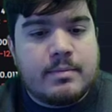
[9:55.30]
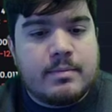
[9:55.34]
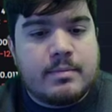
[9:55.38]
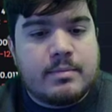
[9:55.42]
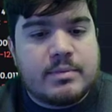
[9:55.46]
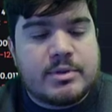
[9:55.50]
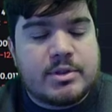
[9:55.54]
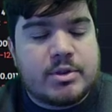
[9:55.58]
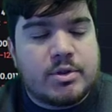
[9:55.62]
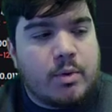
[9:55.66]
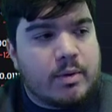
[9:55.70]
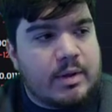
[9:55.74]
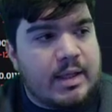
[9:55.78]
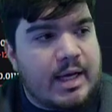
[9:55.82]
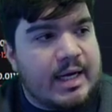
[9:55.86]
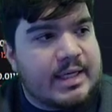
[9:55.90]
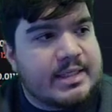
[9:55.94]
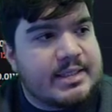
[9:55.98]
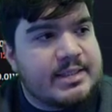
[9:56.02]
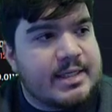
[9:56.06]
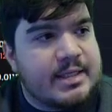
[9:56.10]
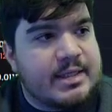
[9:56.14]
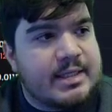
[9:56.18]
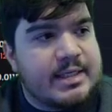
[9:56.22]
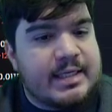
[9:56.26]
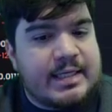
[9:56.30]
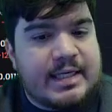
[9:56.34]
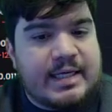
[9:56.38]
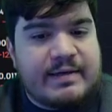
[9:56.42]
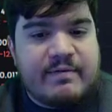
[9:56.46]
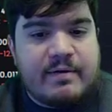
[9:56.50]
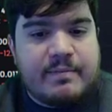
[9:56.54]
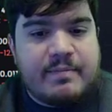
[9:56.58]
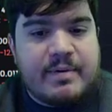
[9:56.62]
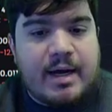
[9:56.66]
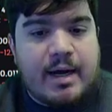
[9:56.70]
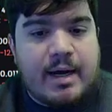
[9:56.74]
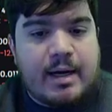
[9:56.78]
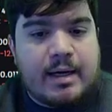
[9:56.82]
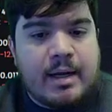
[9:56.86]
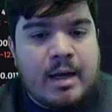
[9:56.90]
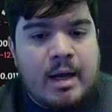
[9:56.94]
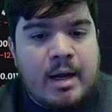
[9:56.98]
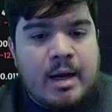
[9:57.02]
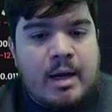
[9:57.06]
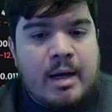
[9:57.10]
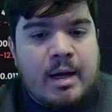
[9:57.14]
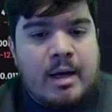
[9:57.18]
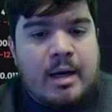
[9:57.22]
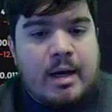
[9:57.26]
Snorlax sent the EEVEE back.
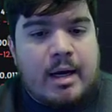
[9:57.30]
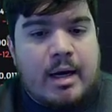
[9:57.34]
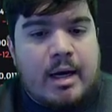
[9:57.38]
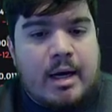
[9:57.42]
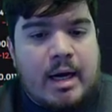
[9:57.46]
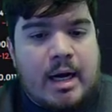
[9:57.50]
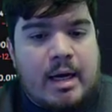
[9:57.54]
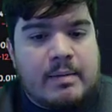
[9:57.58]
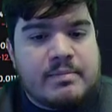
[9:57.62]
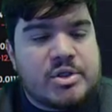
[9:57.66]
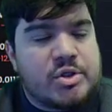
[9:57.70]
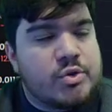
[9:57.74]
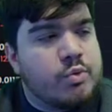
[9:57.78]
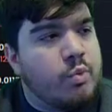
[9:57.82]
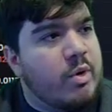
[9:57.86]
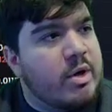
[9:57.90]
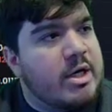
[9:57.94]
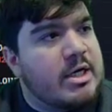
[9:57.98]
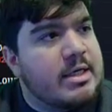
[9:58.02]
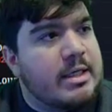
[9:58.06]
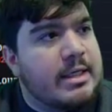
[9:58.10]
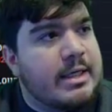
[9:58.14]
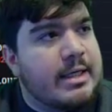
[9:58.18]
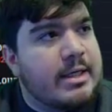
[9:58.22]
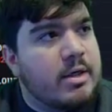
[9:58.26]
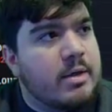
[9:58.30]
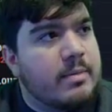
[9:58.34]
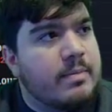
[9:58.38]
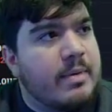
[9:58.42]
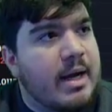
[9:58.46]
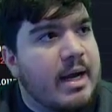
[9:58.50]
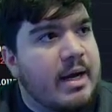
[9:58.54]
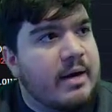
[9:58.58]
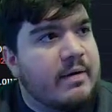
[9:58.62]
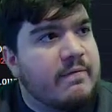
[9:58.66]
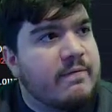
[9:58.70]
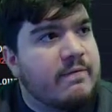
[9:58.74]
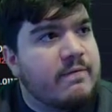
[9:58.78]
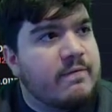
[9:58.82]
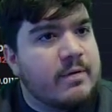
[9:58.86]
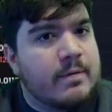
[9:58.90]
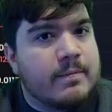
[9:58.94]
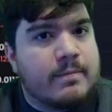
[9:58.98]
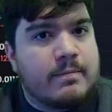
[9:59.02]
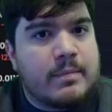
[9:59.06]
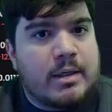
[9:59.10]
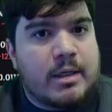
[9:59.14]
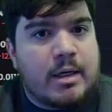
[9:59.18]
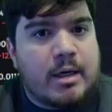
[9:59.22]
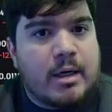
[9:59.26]
I'm just waiting to hear back
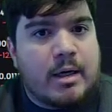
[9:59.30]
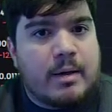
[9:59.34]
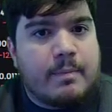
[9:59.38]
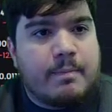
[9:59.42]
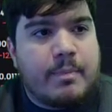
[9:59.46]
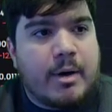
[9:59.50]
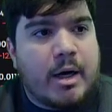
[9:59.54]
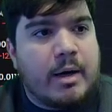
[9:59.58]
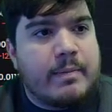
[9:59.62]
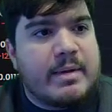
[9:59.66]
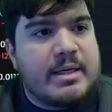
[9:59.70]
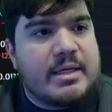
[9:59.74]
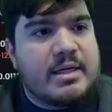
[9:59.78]
from Palmy